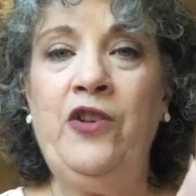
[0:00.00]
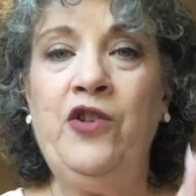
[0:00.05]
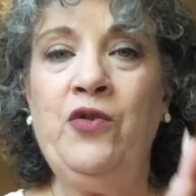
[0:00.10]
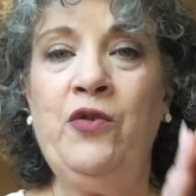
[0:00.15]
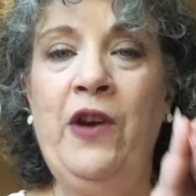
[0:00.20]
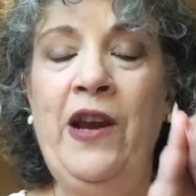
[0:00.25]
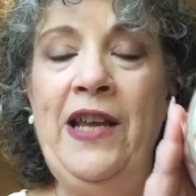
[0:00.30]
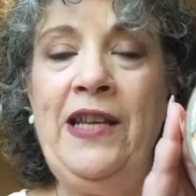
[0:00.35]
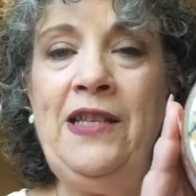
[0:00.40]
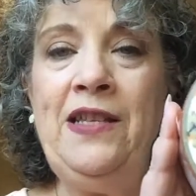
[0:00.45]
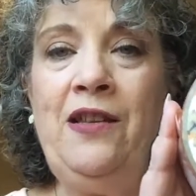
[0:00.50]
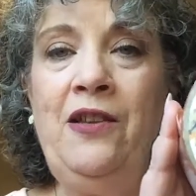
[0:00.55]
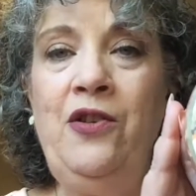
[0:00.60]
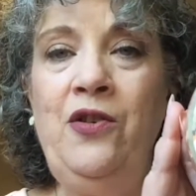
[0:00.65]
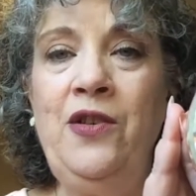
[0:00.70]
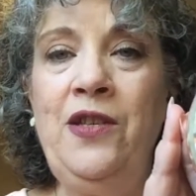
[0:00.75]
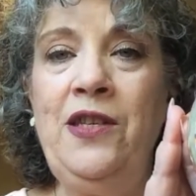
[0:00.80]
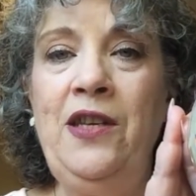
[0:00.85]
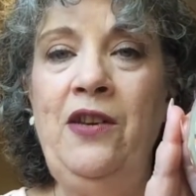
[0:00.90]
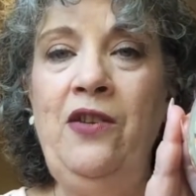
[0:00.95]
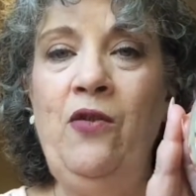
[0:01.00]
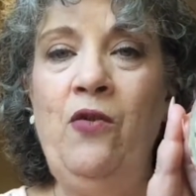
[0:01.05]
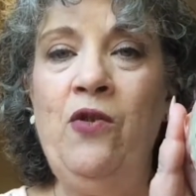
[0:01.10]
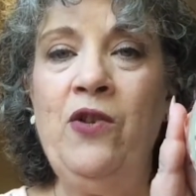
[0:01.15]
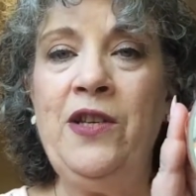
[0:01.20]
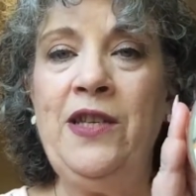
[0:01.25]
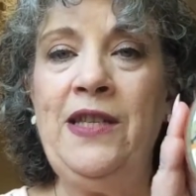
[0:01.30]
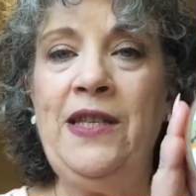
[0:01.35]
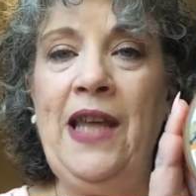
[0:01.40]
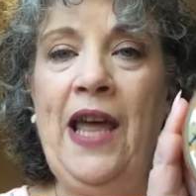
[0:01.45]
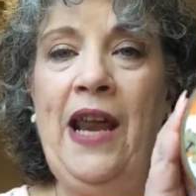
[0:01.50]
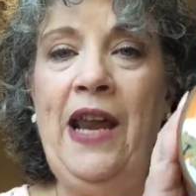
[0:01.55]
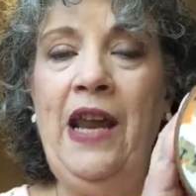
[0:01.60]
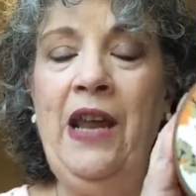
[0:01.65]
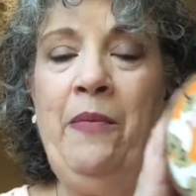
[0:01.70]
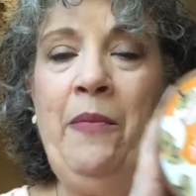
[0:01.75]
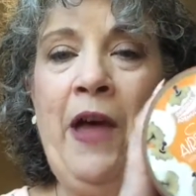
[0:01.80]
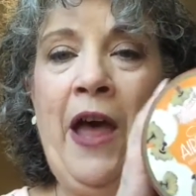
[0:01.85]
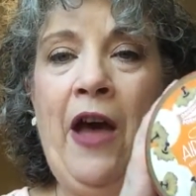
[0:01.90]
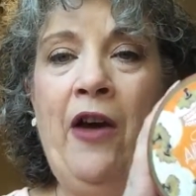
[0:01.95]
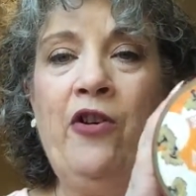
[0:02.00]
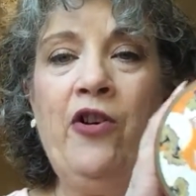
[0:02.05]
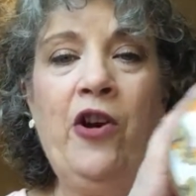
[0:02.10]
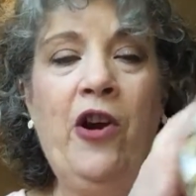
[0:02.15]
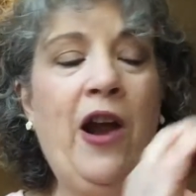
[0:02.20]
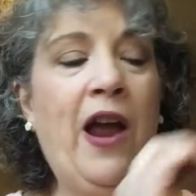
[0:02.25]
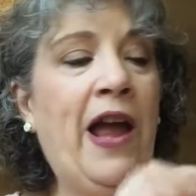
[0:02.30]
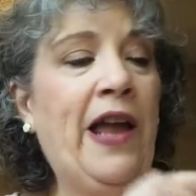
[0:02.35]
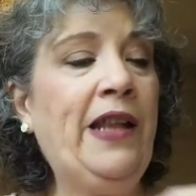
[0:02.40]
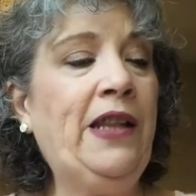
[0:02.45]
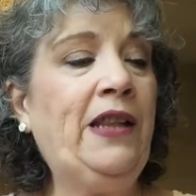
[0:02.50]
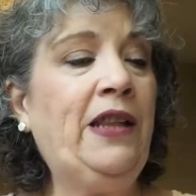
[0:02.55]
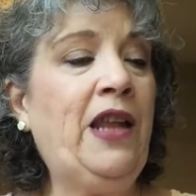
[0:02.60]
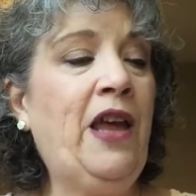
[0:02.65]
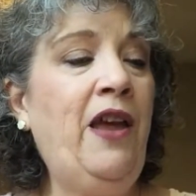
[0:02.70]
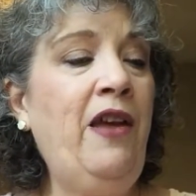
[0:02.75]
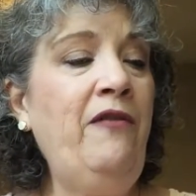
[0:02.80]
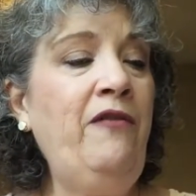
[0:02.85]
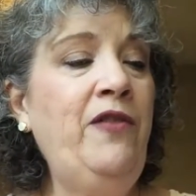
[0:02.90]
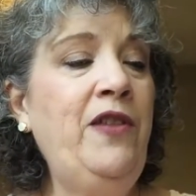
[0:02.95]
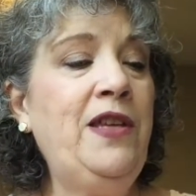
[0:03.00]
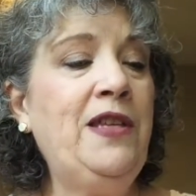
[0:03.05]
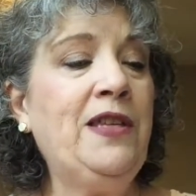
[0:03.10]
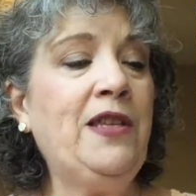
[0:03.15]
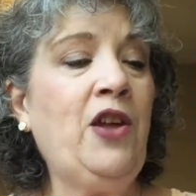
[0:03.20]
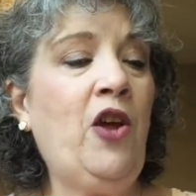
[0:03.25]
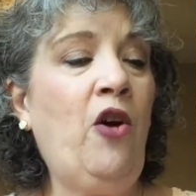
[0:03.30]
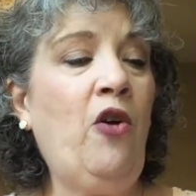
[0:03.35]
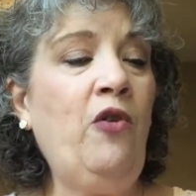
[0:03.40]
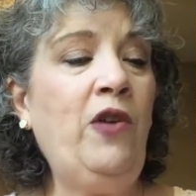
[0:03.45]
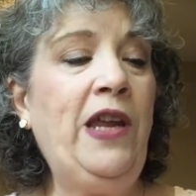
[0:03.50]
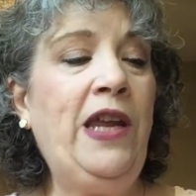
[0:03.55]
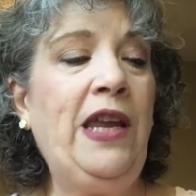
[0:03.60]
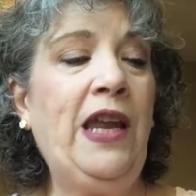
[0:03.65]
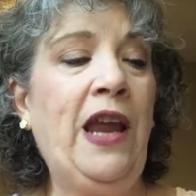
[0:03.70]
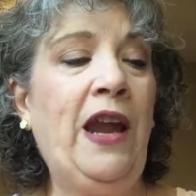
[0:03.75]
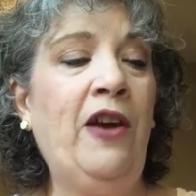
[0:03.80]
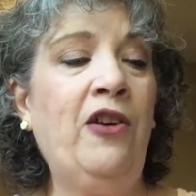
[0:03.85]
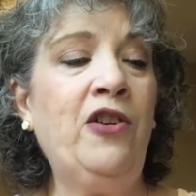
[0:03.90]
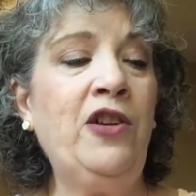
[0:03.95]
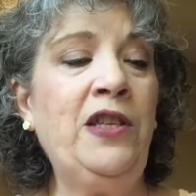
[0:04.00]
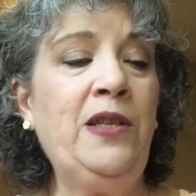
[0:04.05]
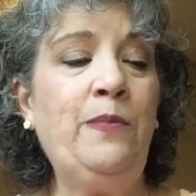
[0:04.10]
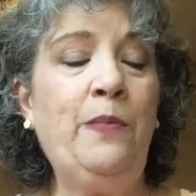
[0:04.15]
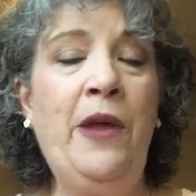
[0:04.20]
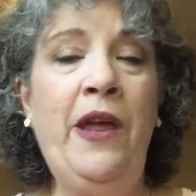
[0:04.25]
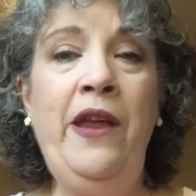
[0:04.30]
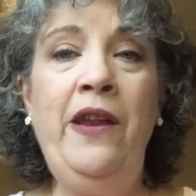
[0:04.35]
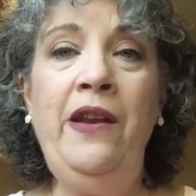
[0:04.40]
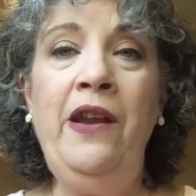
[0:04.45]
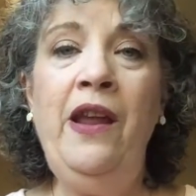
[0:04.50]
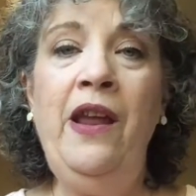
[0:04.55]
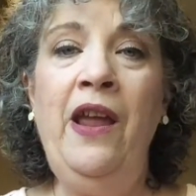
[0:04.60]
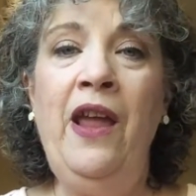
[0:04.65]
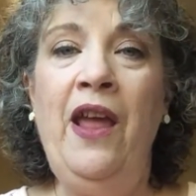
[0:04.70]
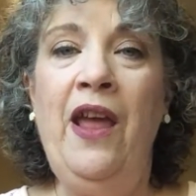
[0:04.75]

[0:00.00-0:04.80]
a translucent or setting powder, I love this Coty Airspun.